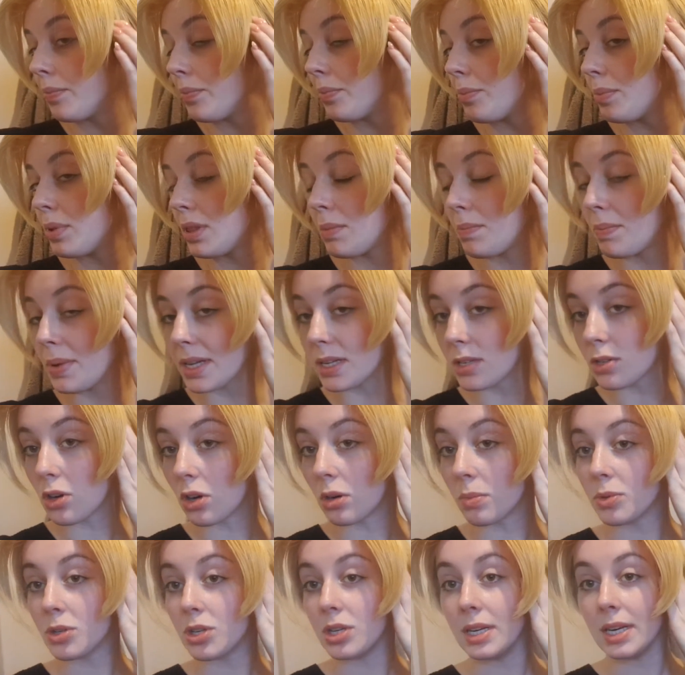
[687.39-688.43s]
But the best
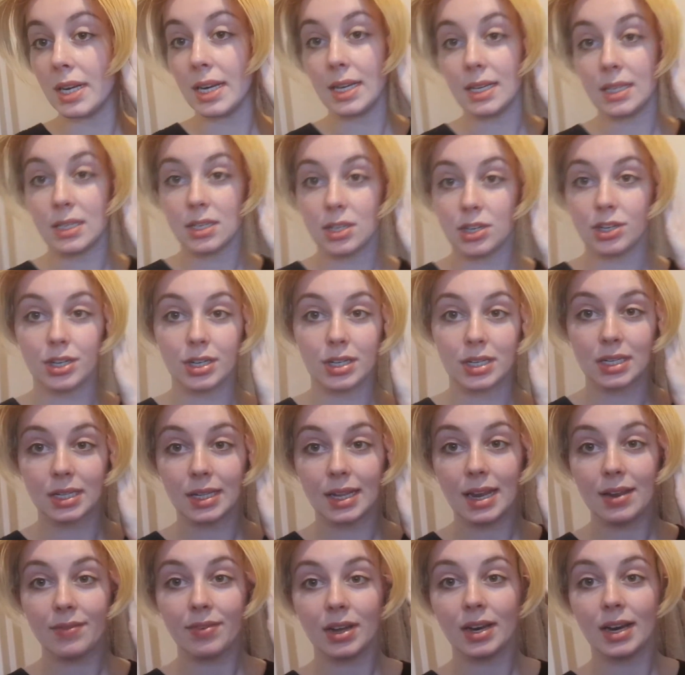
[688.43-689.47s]
option is to just
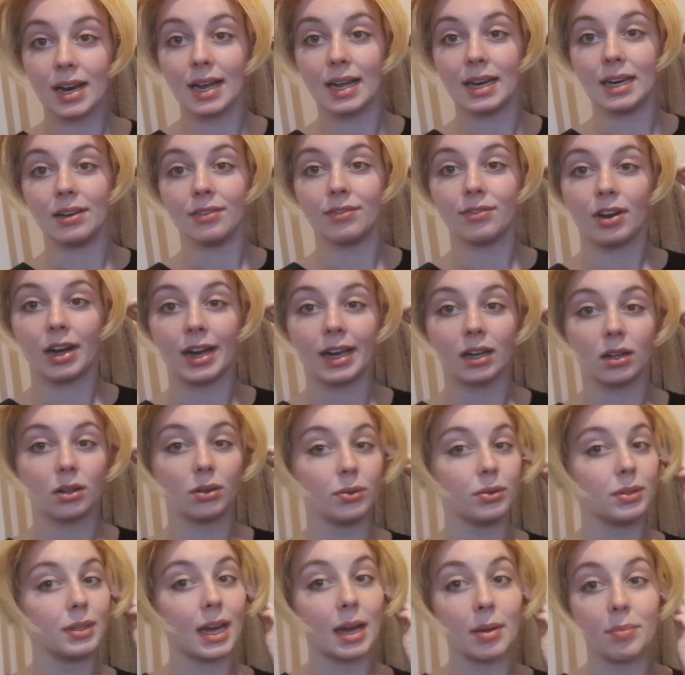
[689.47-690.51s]
leave it, and if I
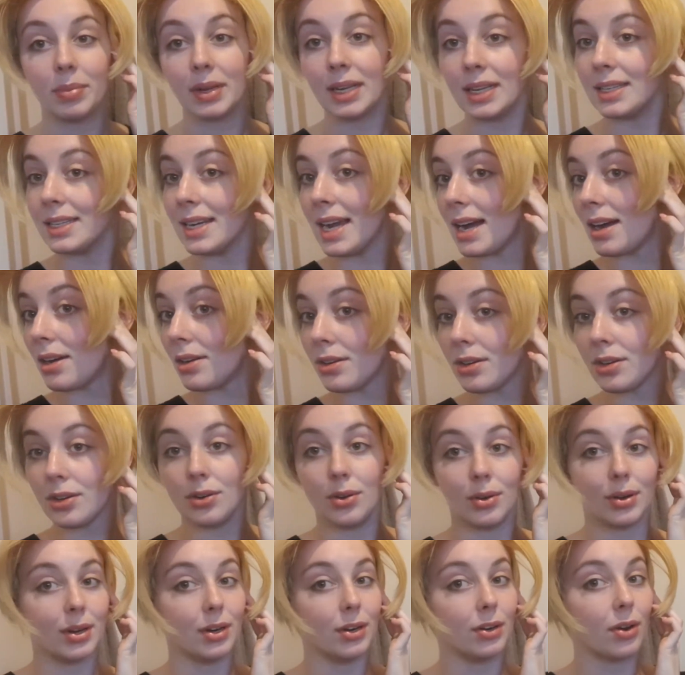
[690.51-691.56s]
glue that bit down,
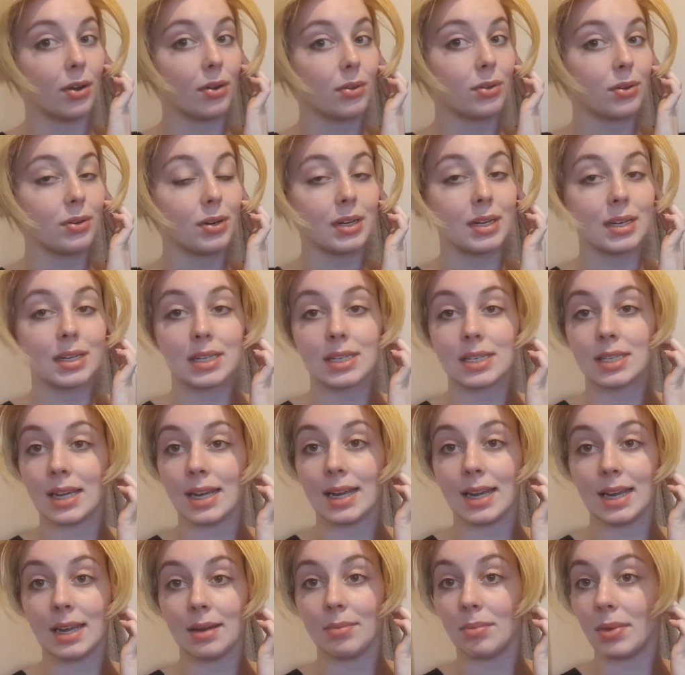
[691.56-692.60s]
you can no longer
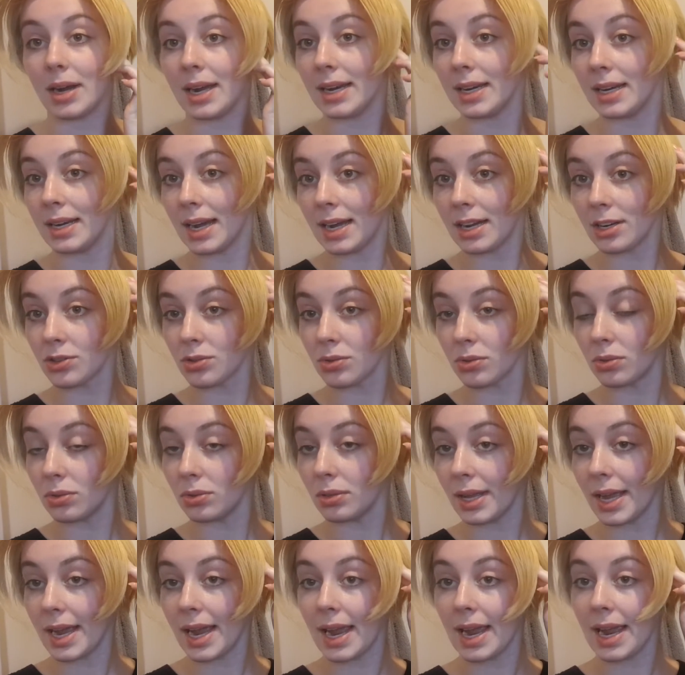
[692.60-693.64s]
see my
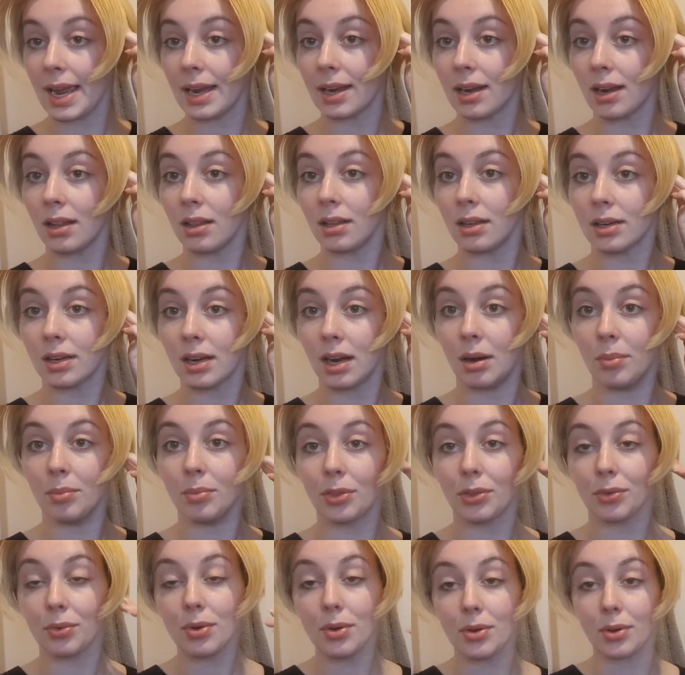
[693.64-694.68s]
natural hair color come
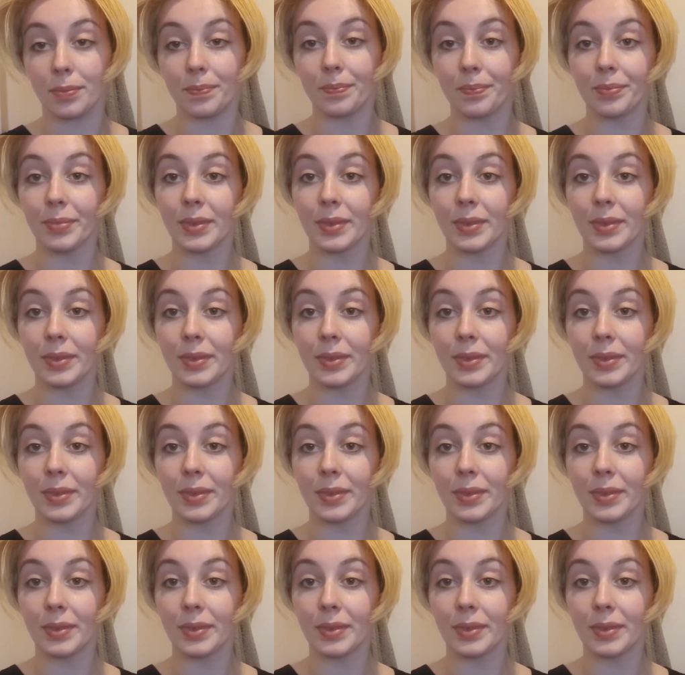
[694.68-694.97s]
through.